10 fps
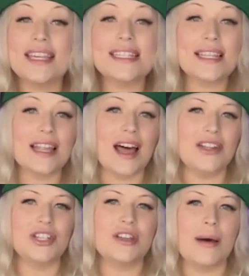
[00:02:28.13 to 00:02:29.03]
This
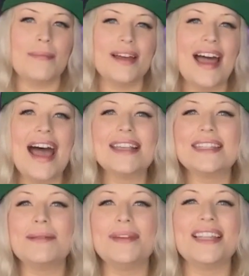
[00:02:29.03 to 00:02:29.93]
larger number has
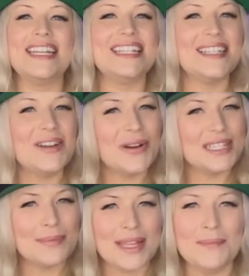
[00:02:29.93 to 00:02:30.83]
the ability to
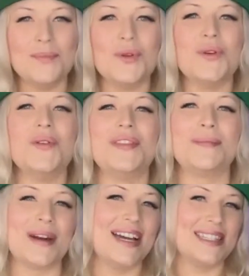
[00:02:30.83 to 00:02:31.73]
noticeably move the
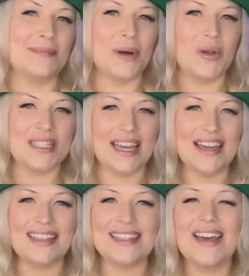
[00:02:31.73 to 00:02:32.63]
price of
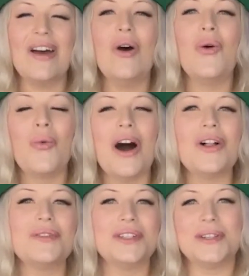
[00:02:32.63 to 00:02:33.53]
PulseX
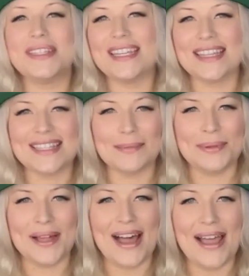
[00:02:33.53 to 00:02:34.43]
while reducing the
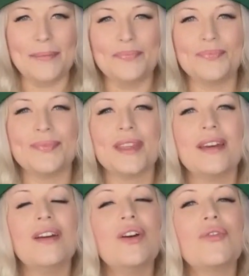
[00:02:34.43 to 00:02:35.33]
supply.
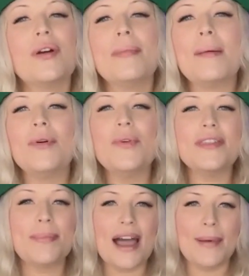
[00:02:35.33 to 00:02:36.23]
Remember, with
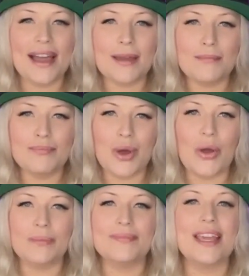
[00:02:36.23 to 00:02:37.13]
buyback and
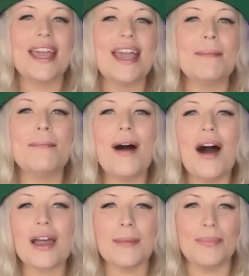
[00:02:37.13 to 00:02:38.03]
burn, it
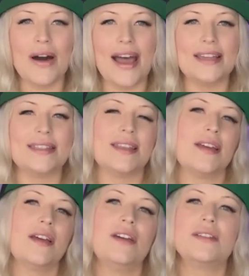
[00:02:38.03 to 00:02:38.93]
market buys.
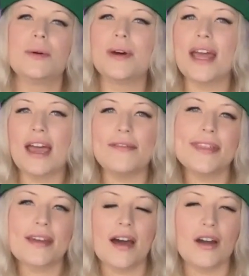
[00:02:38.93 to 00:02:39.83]
So whatever
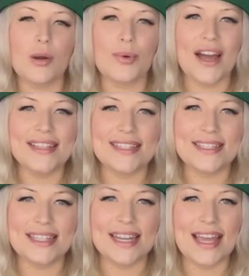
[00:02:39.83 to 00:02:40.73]
the current price is
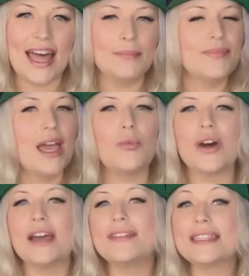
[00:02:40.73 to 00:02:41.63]
sitting at and
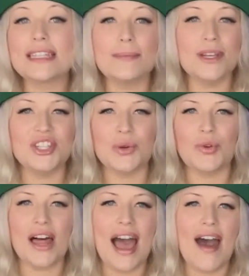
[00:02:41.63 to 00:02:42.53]
whatever slippage it
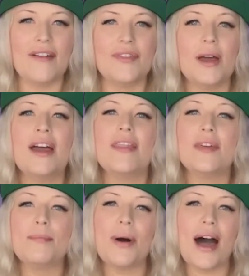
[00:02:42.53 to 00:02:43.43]
will have,
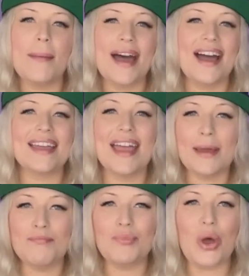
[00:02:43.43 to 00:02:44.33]
the buyback
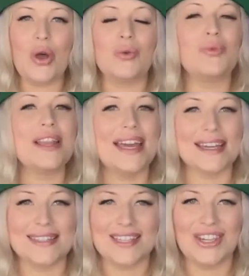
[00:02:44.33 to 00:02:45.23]
and burn will
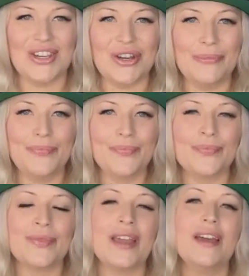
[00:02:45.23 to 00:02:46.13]
execute.
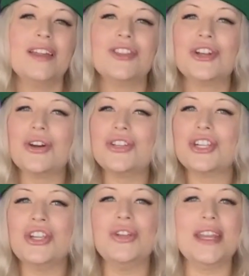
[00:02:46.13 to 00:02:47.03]
The
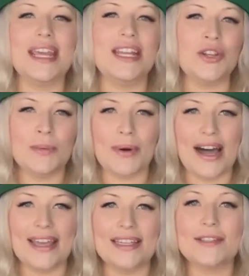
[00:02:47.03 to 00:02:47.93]
notion you need new
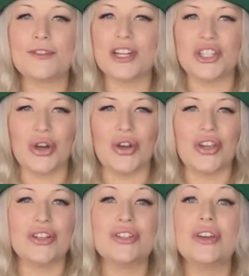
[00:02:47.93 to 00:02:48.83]
buyers for a
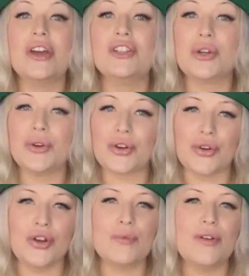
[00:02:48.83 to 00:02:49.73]
token to
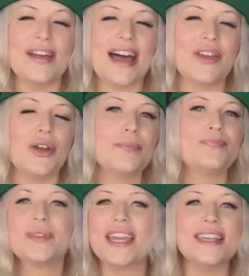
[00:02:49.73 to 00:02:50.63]
accrue more
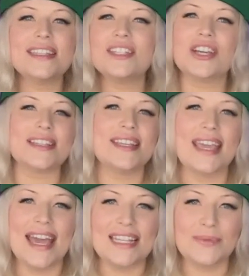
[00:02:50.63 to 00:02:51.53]
value isn't just the
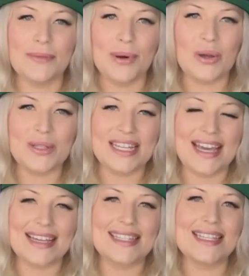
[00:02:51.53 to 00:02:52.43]
case with
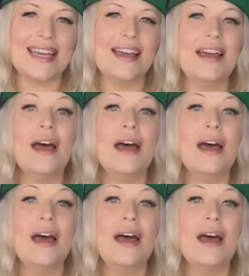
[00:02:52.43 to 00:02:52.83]
PulseX.